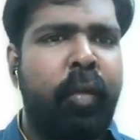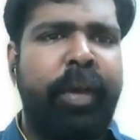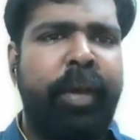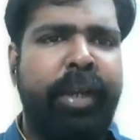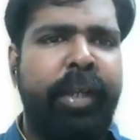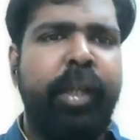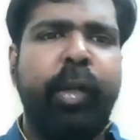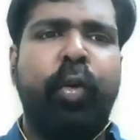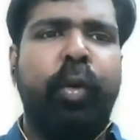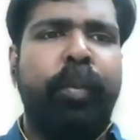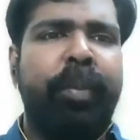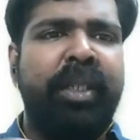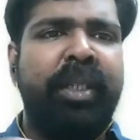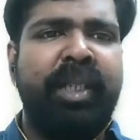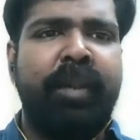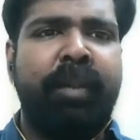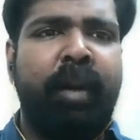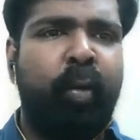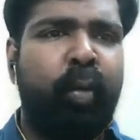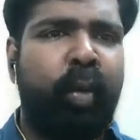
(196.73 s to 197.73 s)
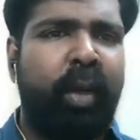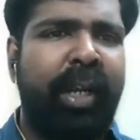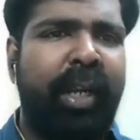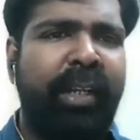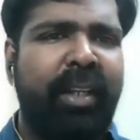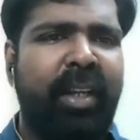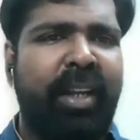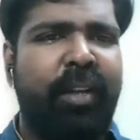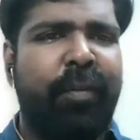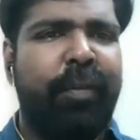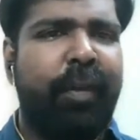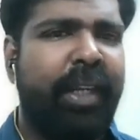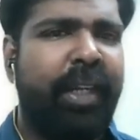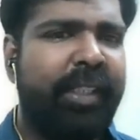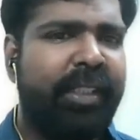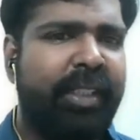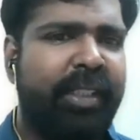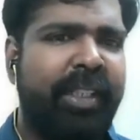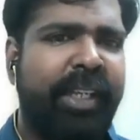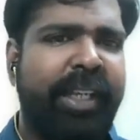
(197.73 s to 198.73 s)
where there could be some outright
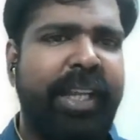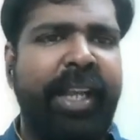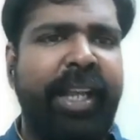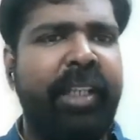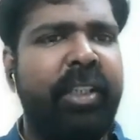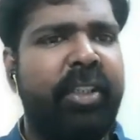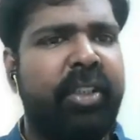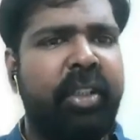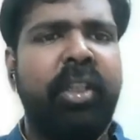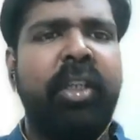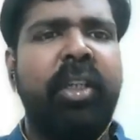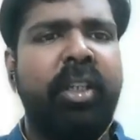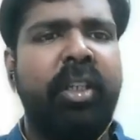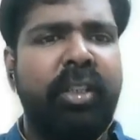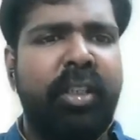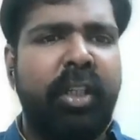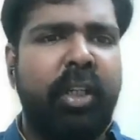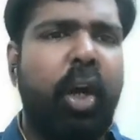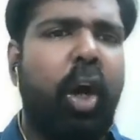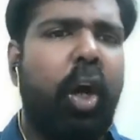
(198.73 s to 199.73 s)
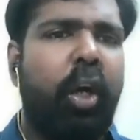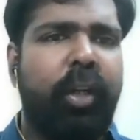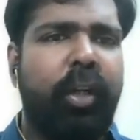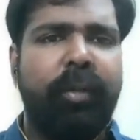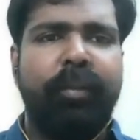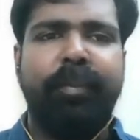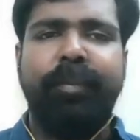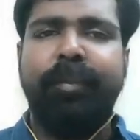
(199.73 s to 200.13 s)
references against the god.